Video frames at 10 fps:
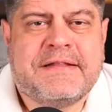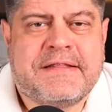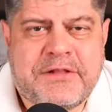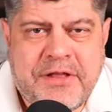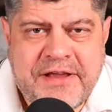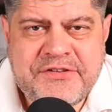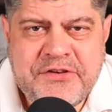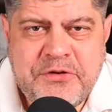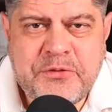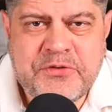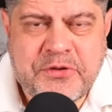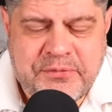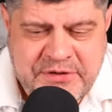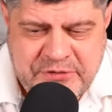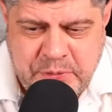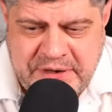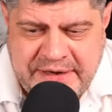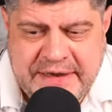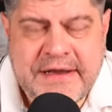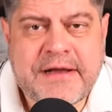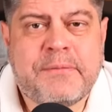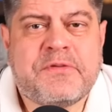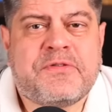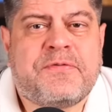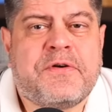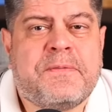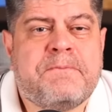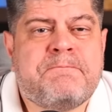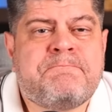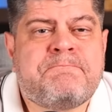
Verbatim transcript: The last news of this week comes from